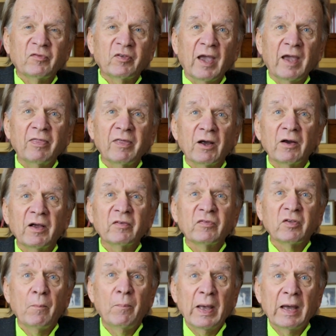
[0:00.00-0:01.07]
say there
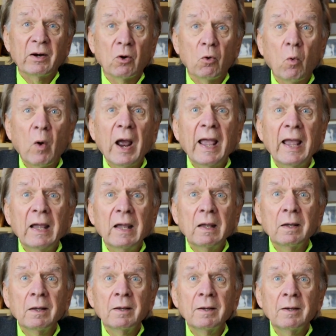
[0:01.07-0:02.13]
is a better way.